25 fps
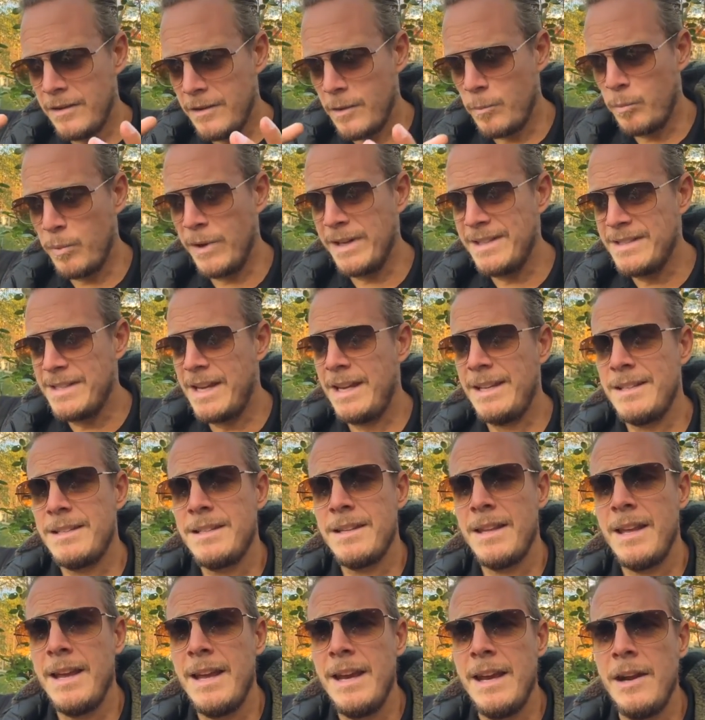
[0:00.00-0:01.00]
that brings it
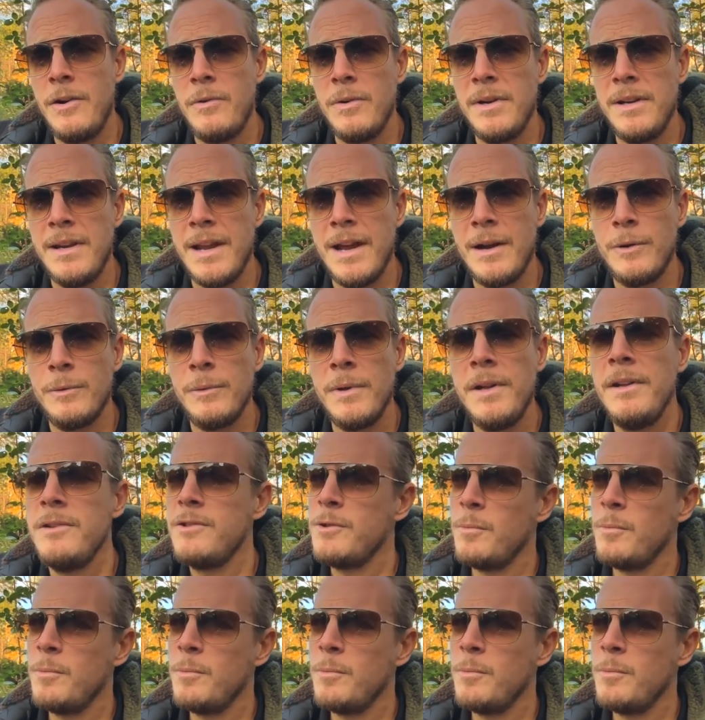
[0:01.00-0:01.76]
into the here and now.